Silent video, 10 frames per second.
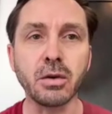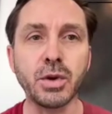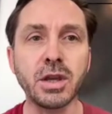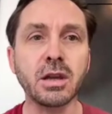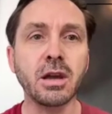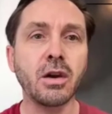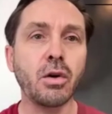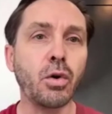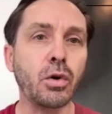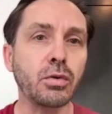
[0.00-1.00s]
a week
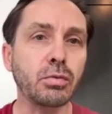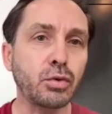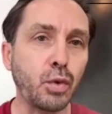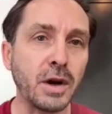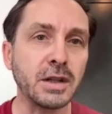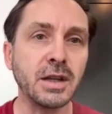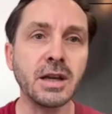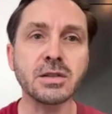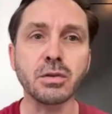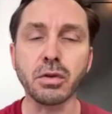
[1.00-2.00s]
or twenty
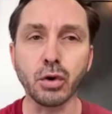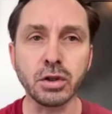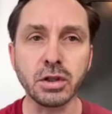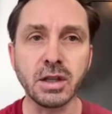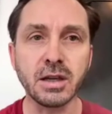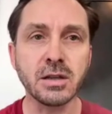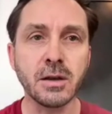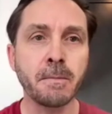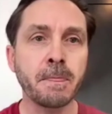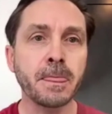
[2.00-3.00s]
days or thirty days.
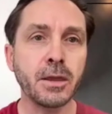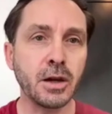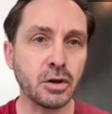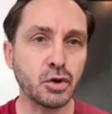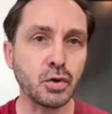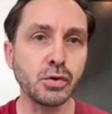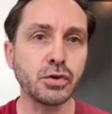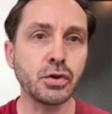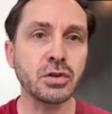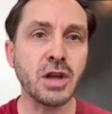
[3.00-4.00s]
There are
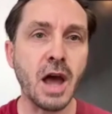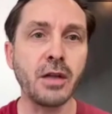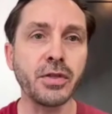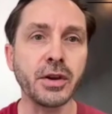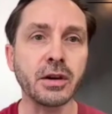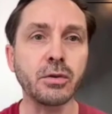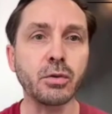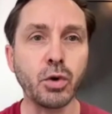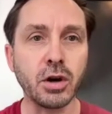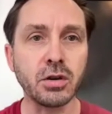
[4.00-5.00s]
solutions out there
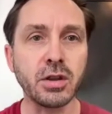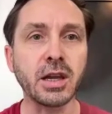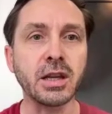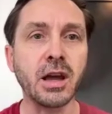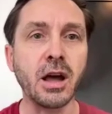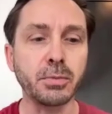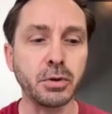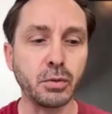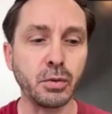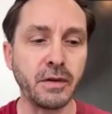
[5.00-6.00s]
where they can help
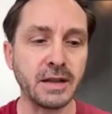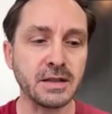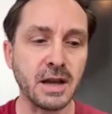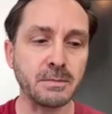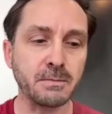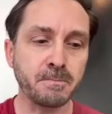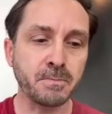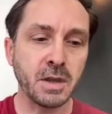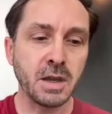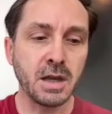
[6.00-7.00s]
you with enzyme.
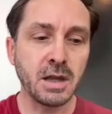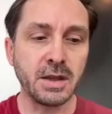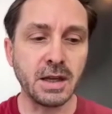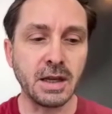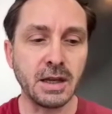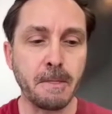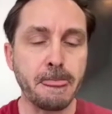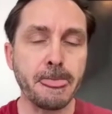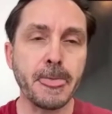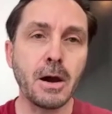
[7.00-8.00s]
The
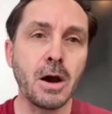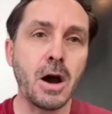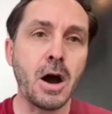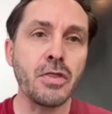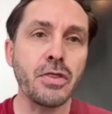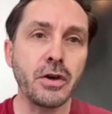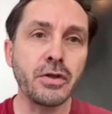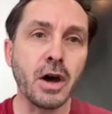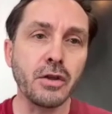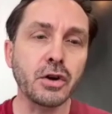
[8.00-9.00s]
an,
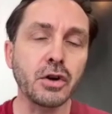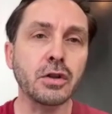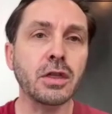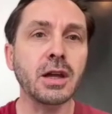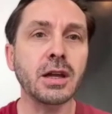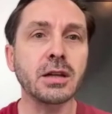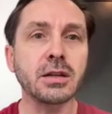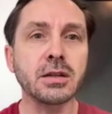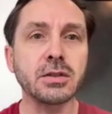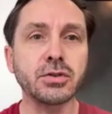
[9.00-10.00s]
another good thing
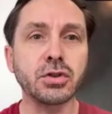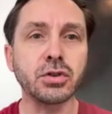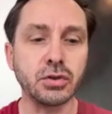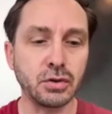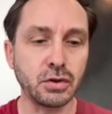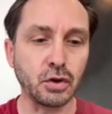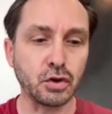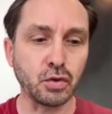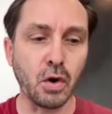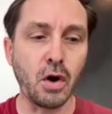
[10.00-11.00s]
to
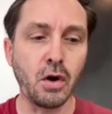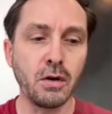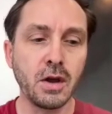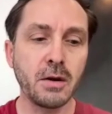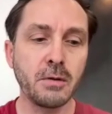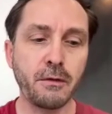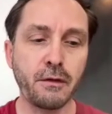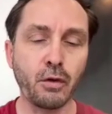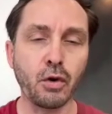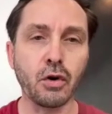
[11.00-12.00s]
control
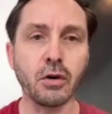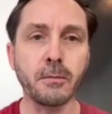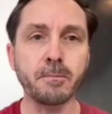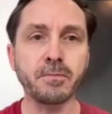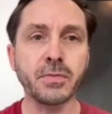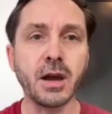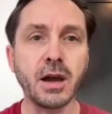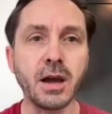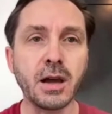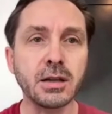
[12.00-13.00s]
for
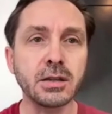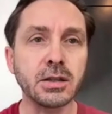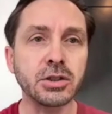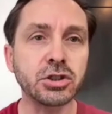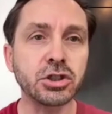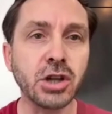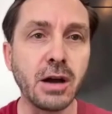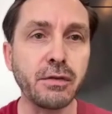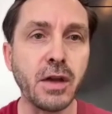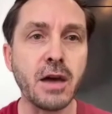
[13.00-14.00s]
uh,
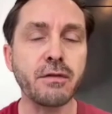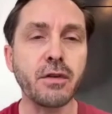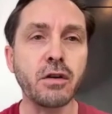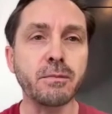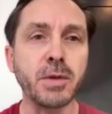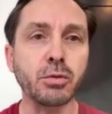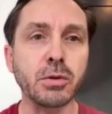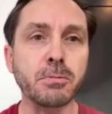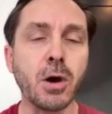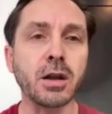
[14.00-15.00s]
shelf life of bakery
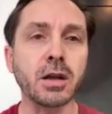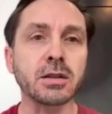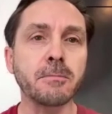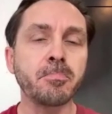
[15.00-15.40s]
product